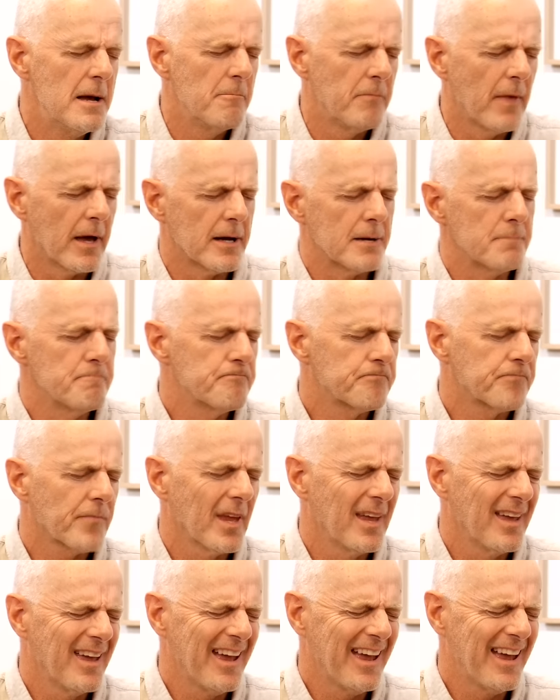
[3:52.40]
Um,
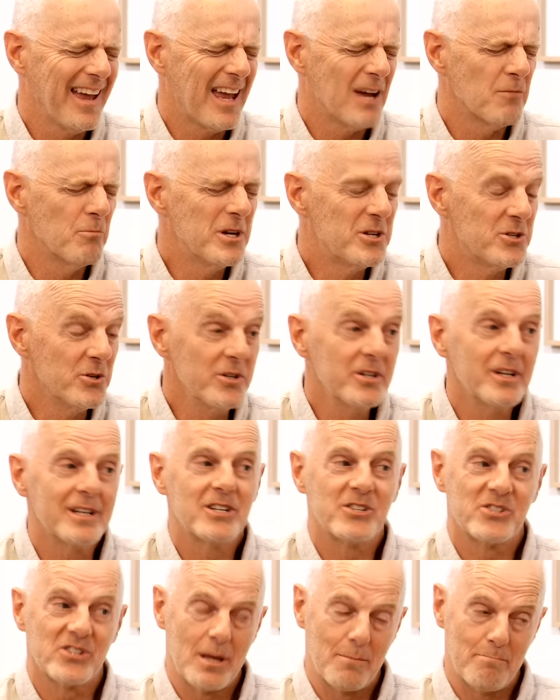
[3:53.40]
And we do need
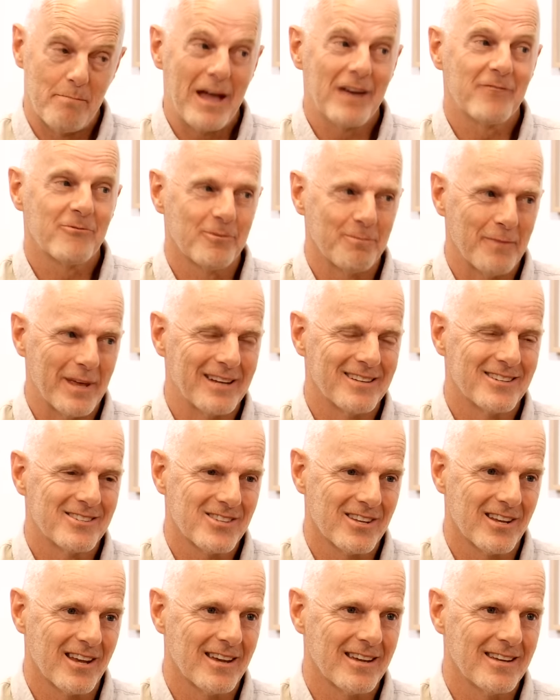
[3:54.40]
to step back from that and
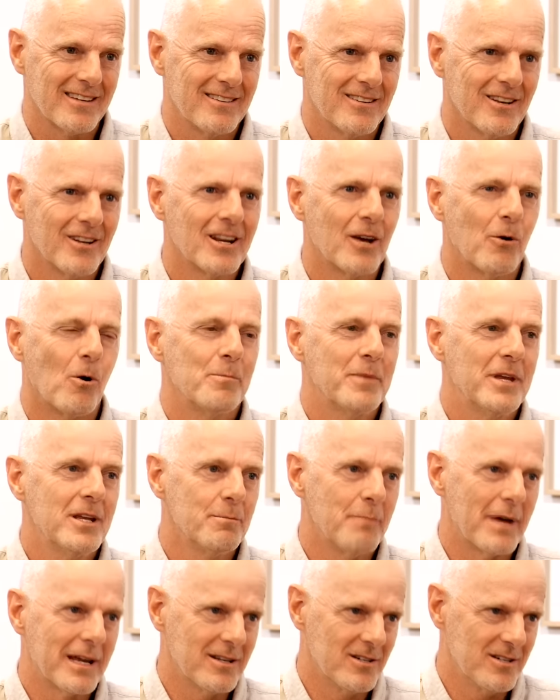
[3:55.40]
say, no, no, I'm here
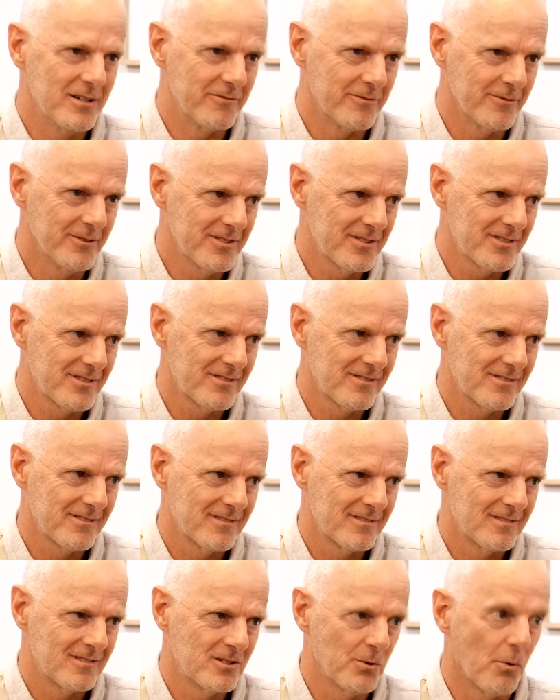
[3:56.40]
to make a difference.
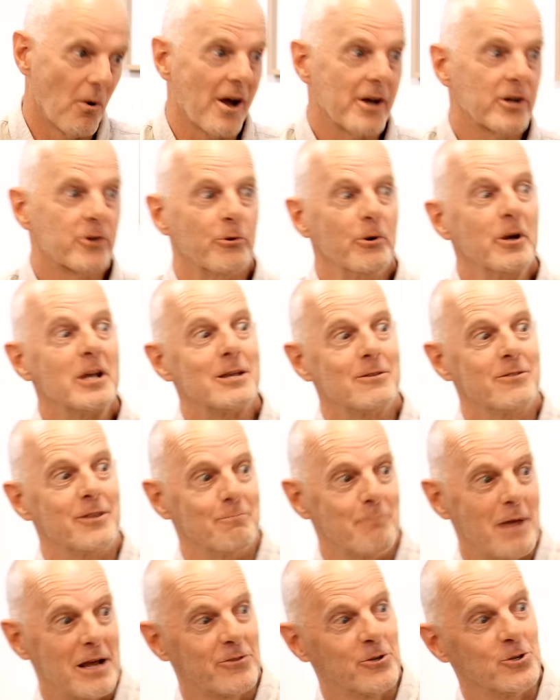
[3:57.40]
Do I agree
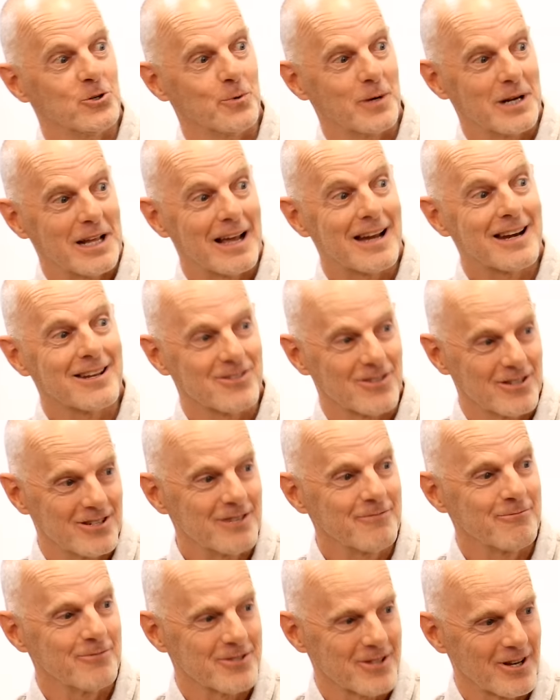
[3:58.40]
that Matthew twenty-eight is the
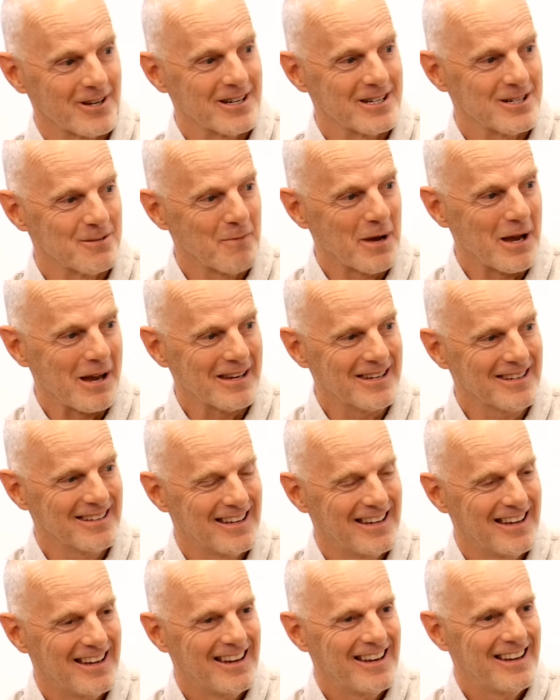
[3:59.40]
difference I need to make?
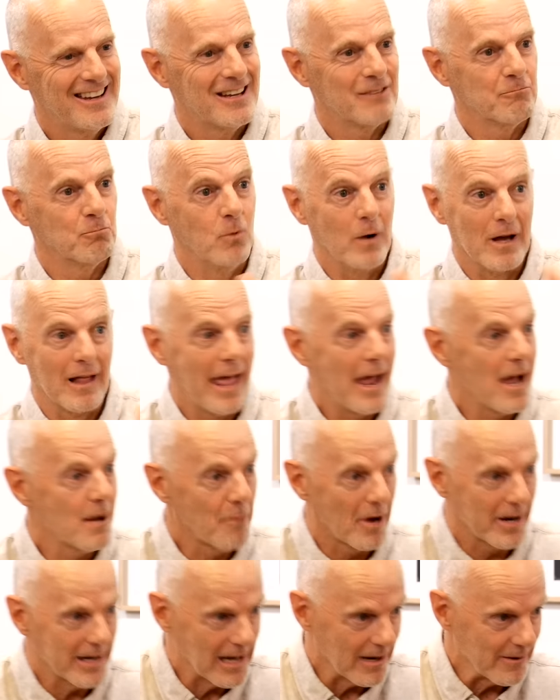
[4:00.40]
Well, how
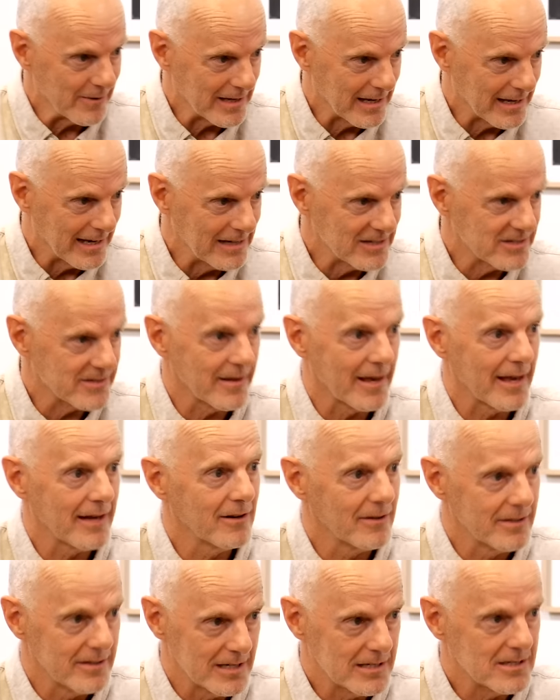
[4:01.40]
am I going against that?
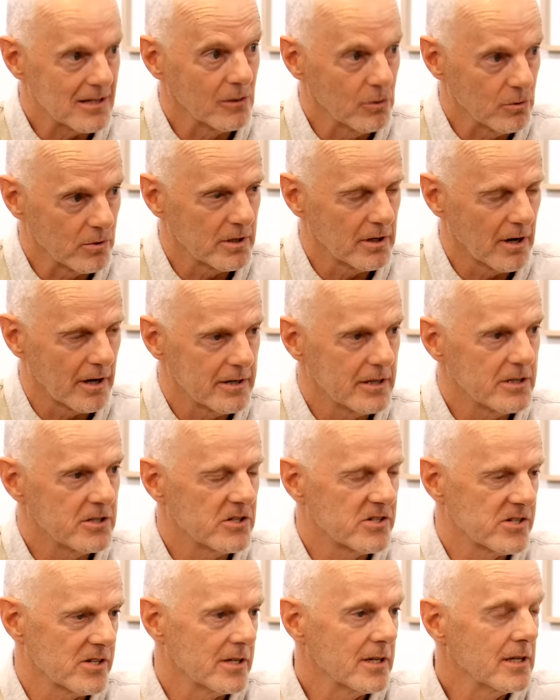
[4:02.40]
I mm. need to look and I need
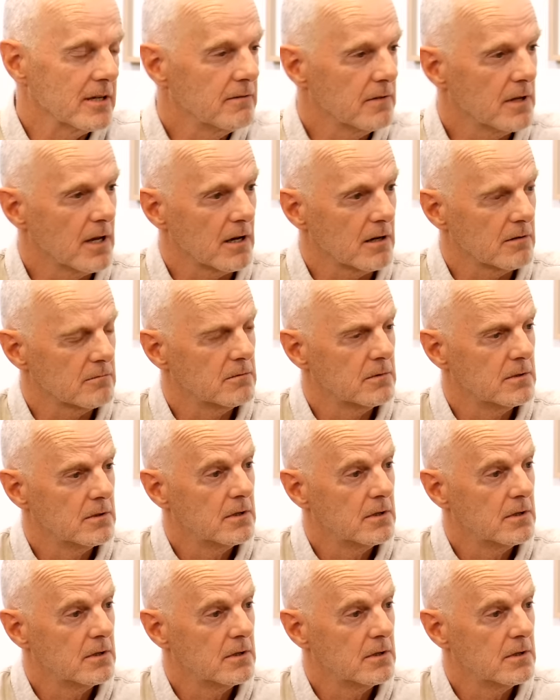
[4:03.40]
to see. Mm.